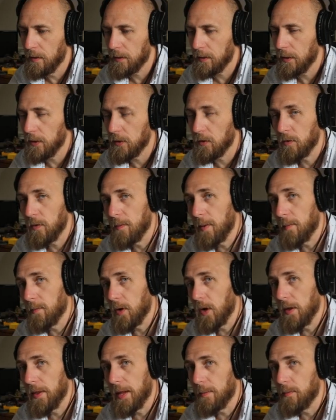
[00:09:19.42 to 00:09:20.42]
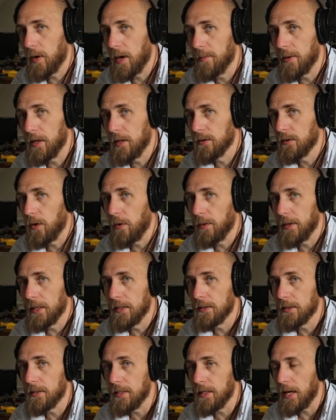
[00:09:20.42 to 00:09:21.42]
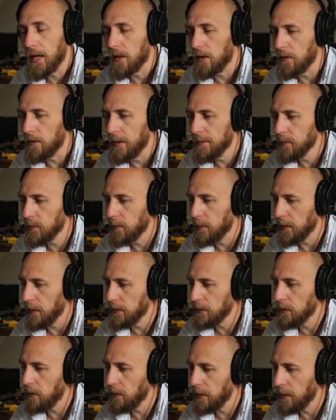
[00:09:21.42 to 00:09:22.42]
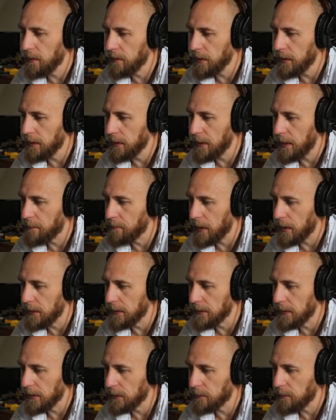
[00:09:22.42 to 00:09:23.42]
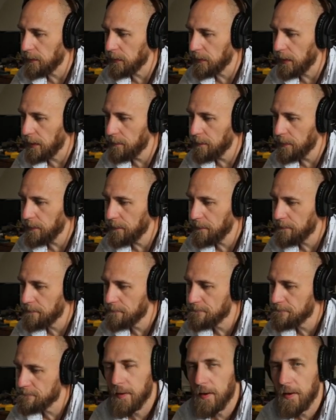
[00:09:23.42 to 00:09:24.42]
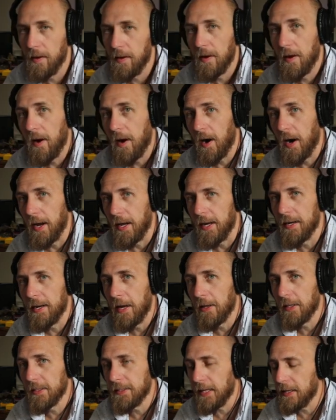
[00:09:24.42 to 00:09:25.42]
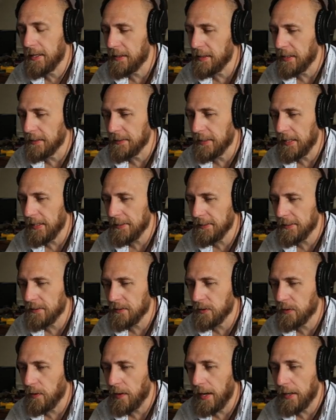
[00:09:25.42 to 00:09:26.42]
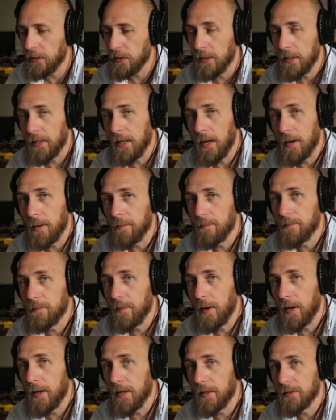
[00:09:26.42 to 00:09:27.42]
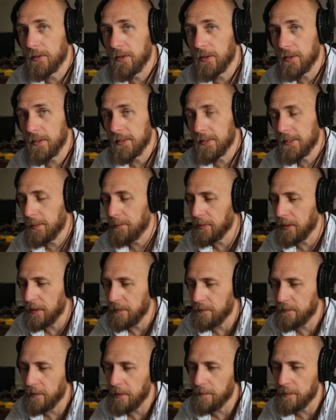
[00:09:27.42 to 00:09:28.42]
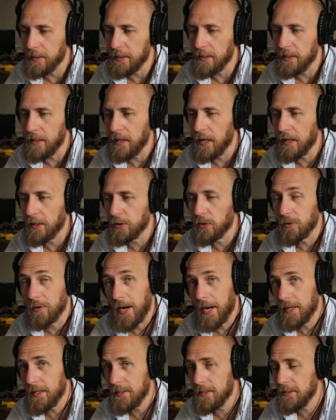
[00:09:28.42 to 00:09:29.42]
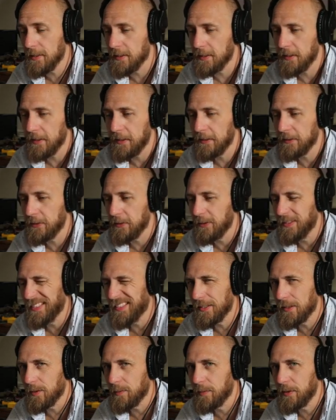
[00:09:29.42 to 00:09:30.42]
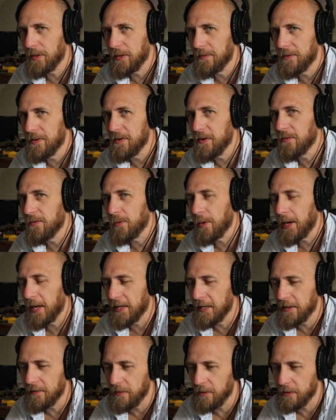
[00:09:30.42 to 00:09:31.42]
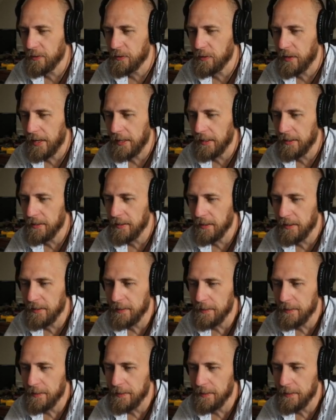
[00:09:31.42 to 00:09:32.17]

Because remember, all that primary is going into the LRMs, but let's go ahead and get that body text pulled up. All right, and now let's edit that text. And so I actually took this template from the dragon, so you can get a little preview of what I did for the dragon.